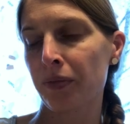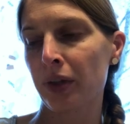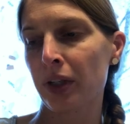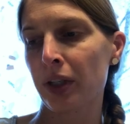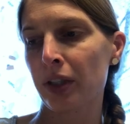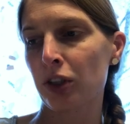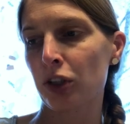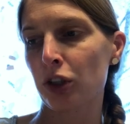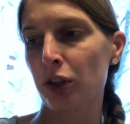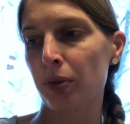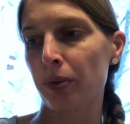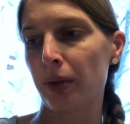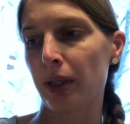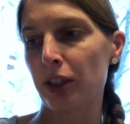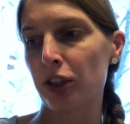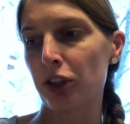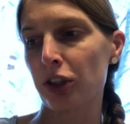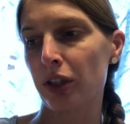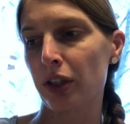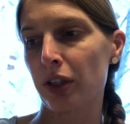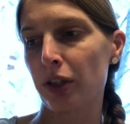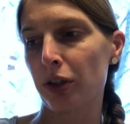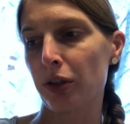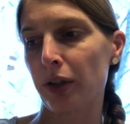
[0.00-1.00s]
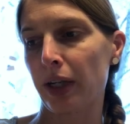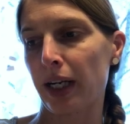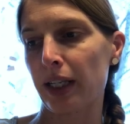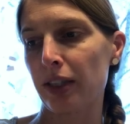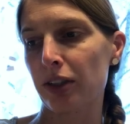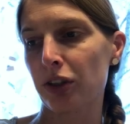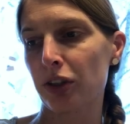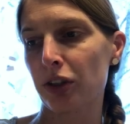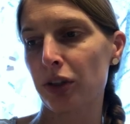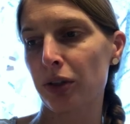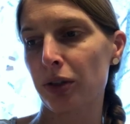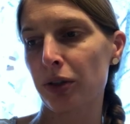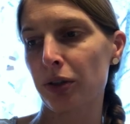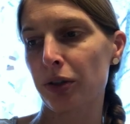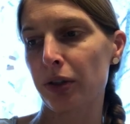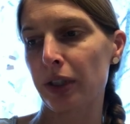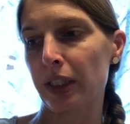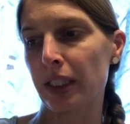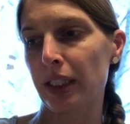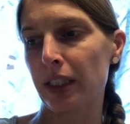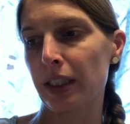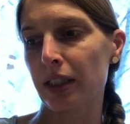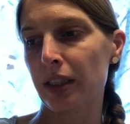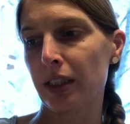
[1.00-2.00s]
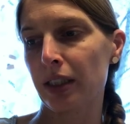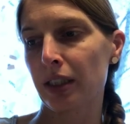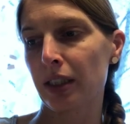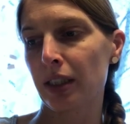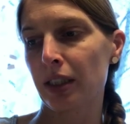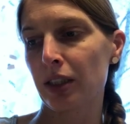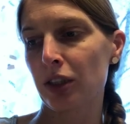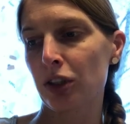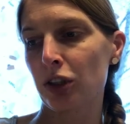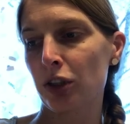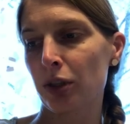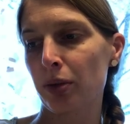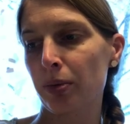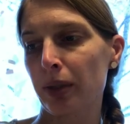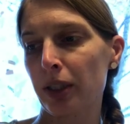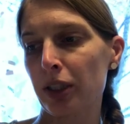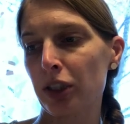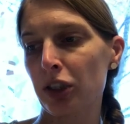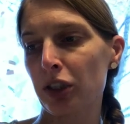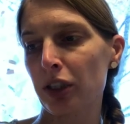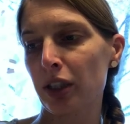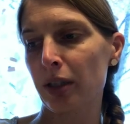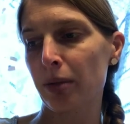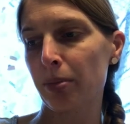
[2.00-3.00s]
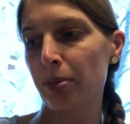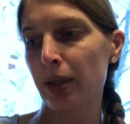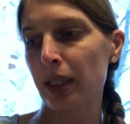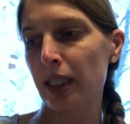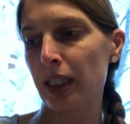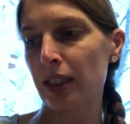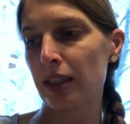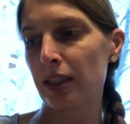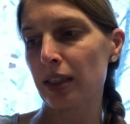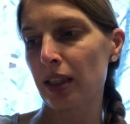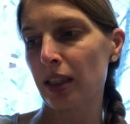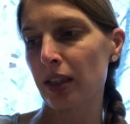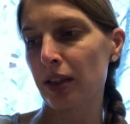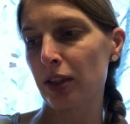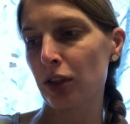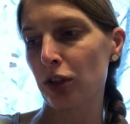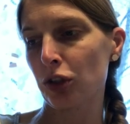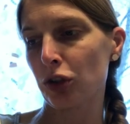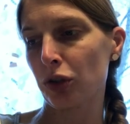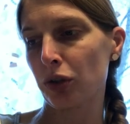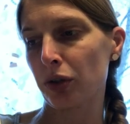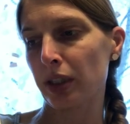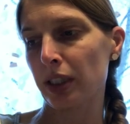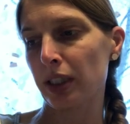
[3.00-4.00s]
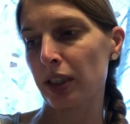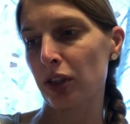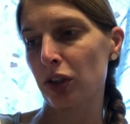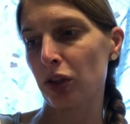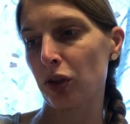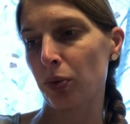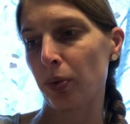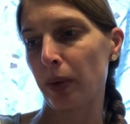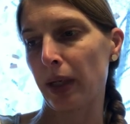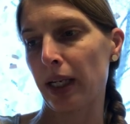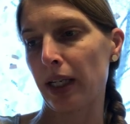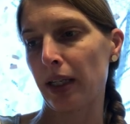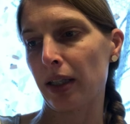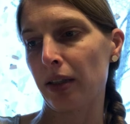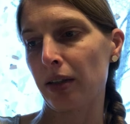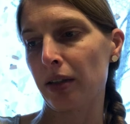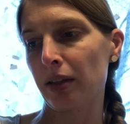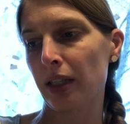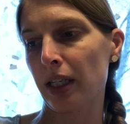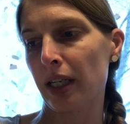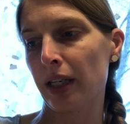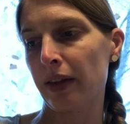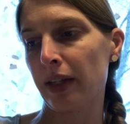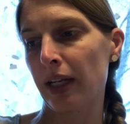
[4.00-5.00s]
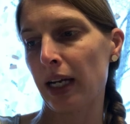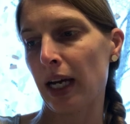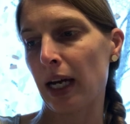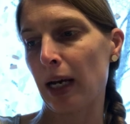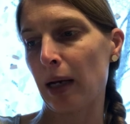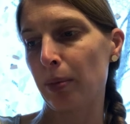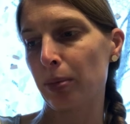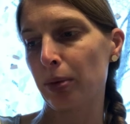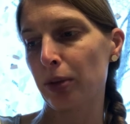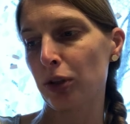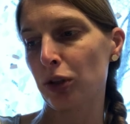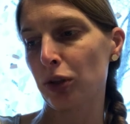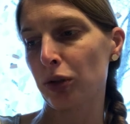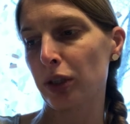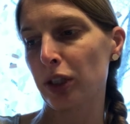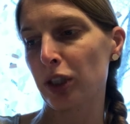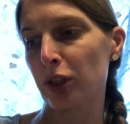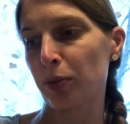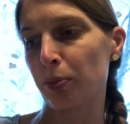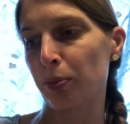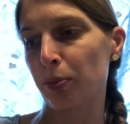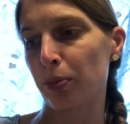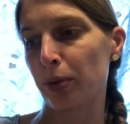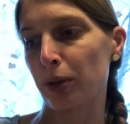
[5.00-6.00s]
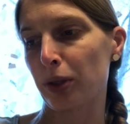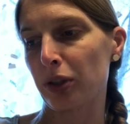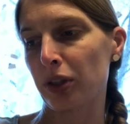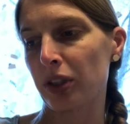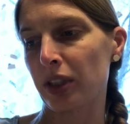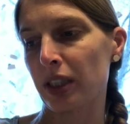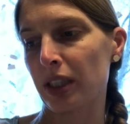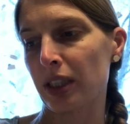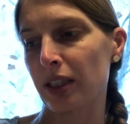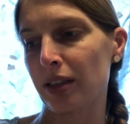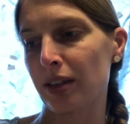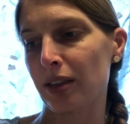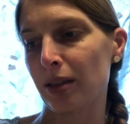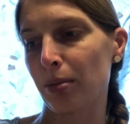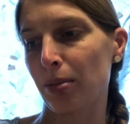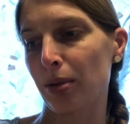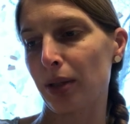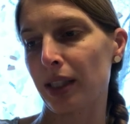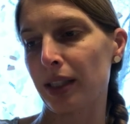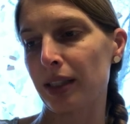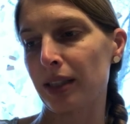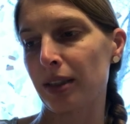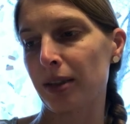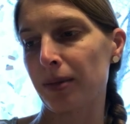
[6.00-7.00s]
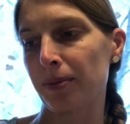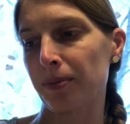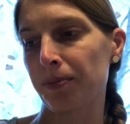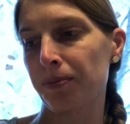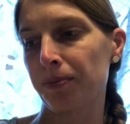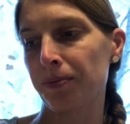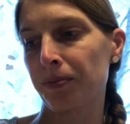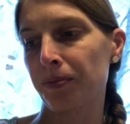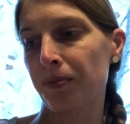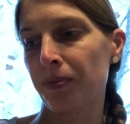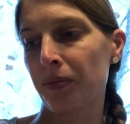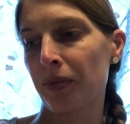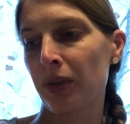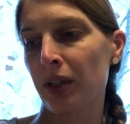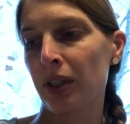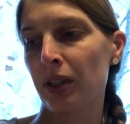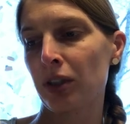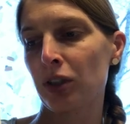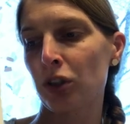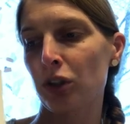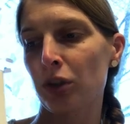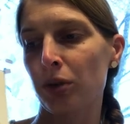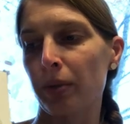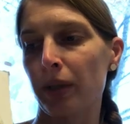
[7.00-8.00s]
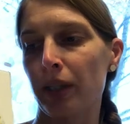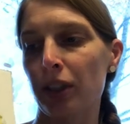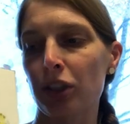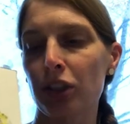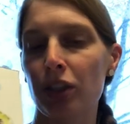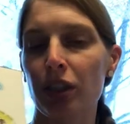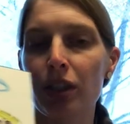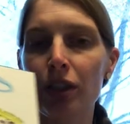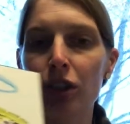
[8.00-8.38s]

She watched the grass turn green. She watched the buds on the trees swell and the apple trees burst into blossom. She watched the